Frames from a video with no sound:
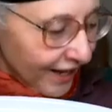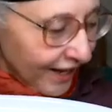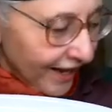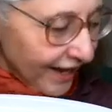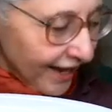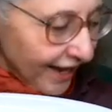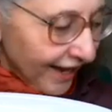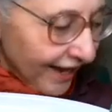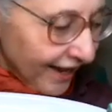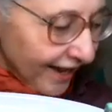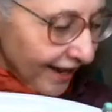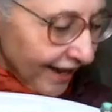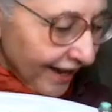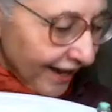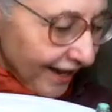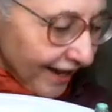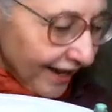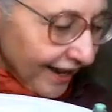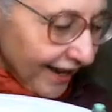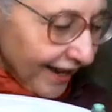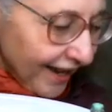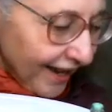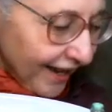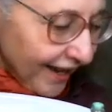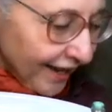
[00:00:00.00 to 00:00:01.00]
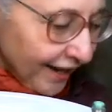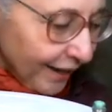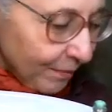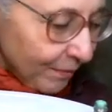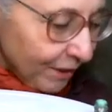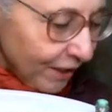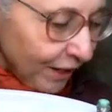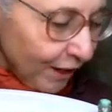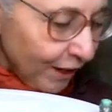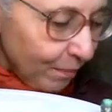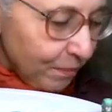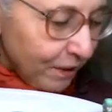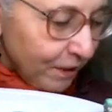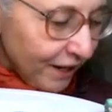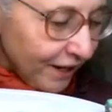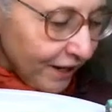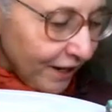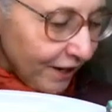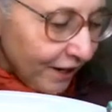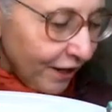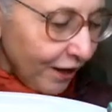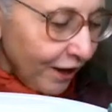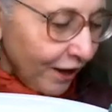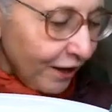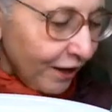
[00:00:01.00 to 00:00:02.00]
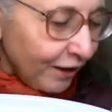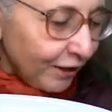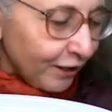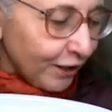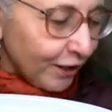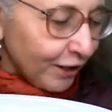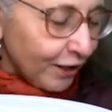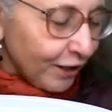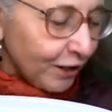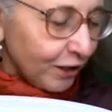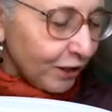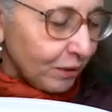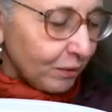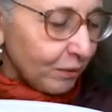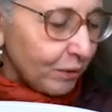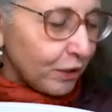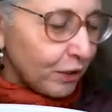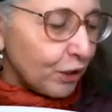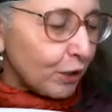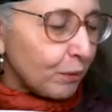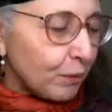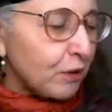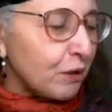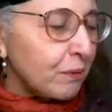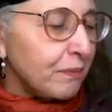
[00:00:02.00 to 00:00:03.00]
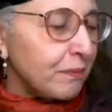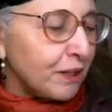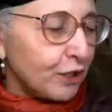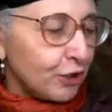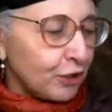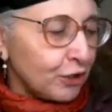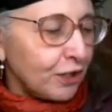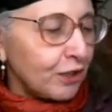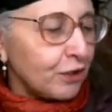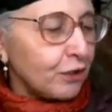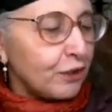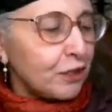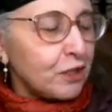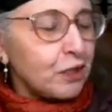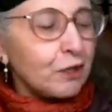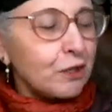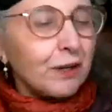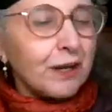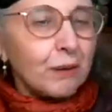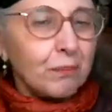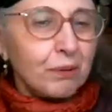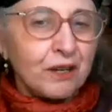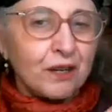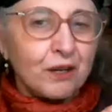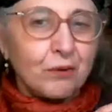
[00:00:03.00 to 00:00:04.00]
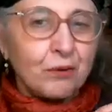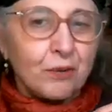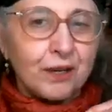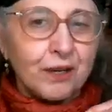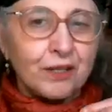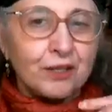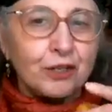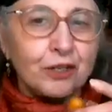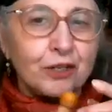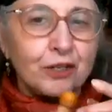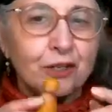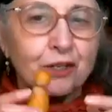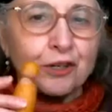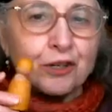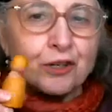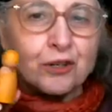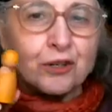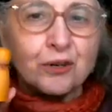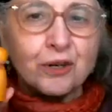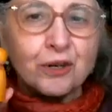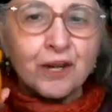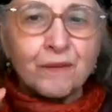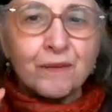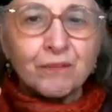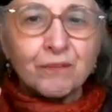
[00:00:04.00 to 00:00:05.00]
And I'm going to pick a color with your permission, or you can pick one too.